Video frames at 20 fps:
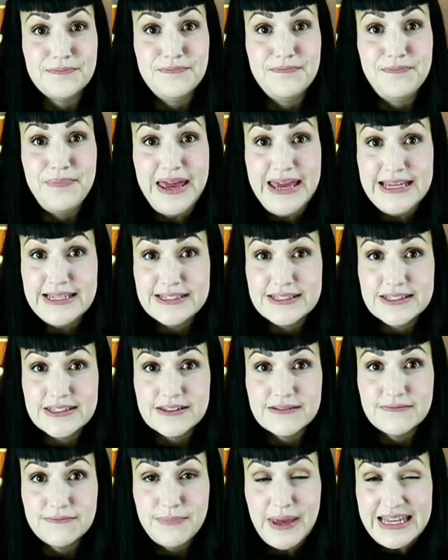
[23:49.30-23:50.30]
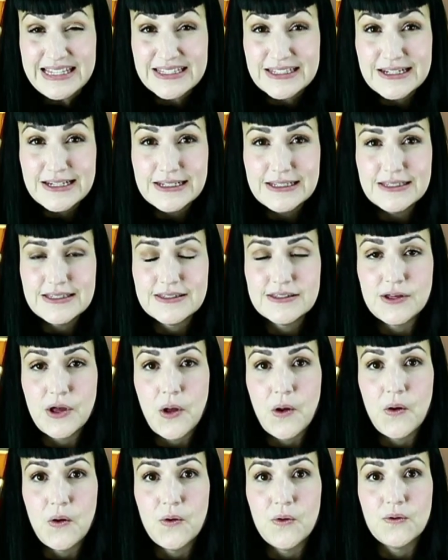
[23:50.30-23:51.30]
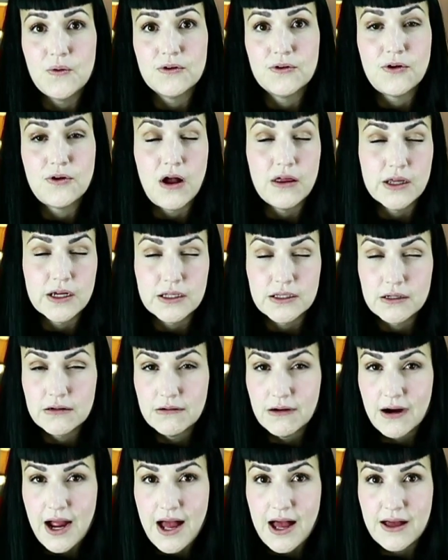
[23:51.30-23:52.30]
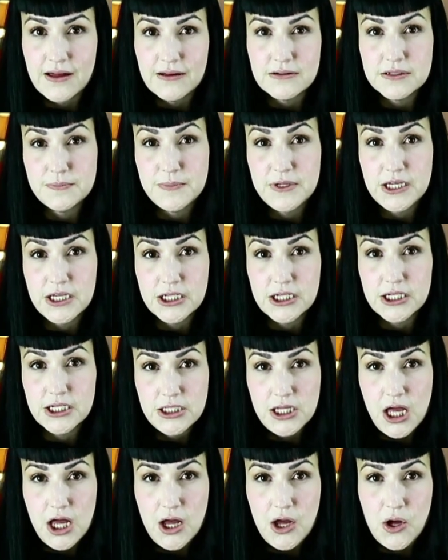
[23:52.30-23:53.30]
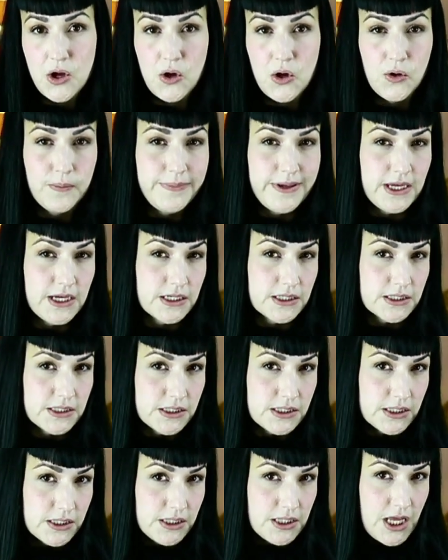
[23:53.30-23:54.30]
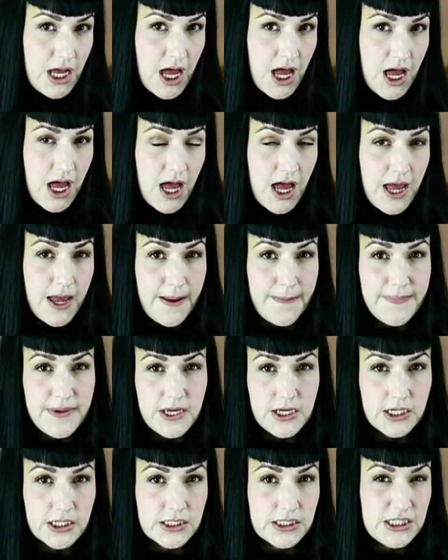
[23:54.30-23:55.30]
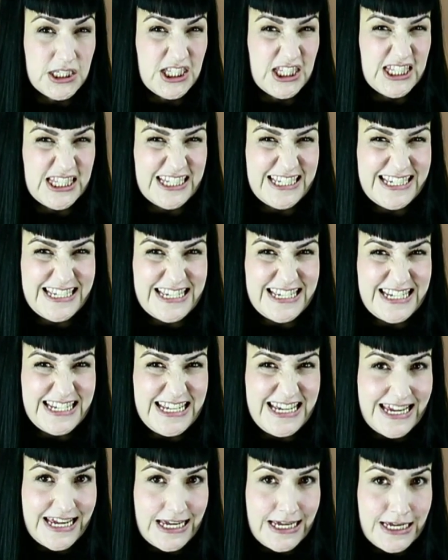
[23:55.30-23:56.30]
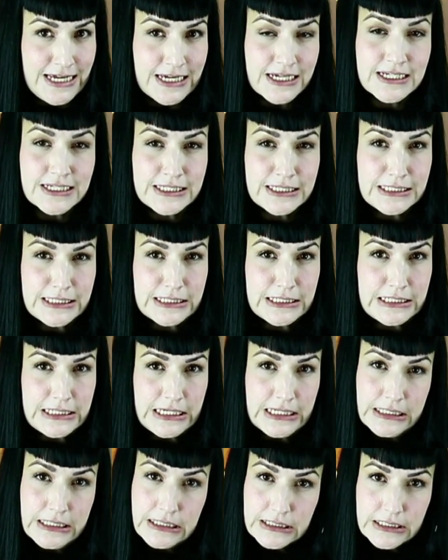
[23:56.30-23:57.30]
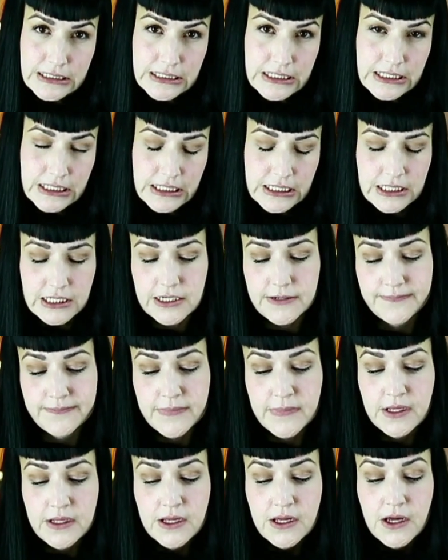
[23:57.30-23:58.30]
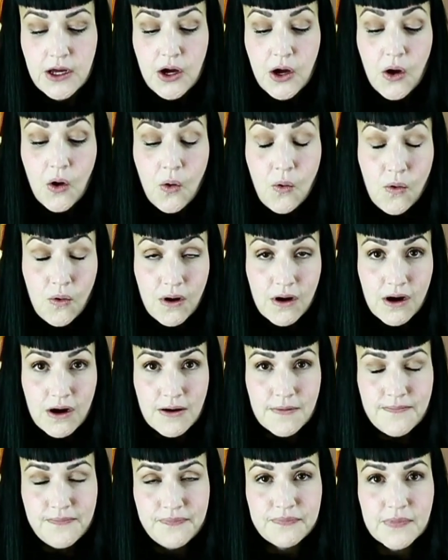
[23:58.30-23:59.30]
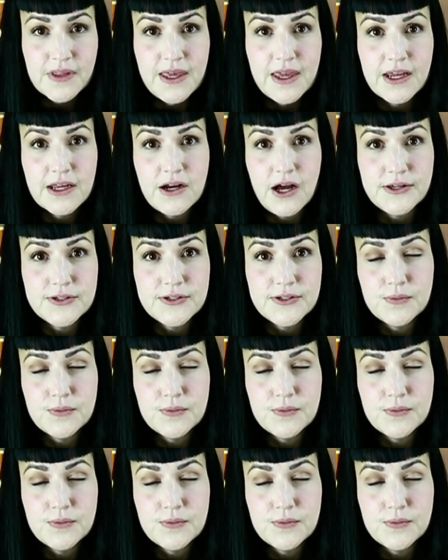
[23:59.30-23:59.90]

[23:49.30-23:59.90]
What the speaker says: baseness, so crawling on the ground, being low, being sly, being sneaky little snake. Or it can also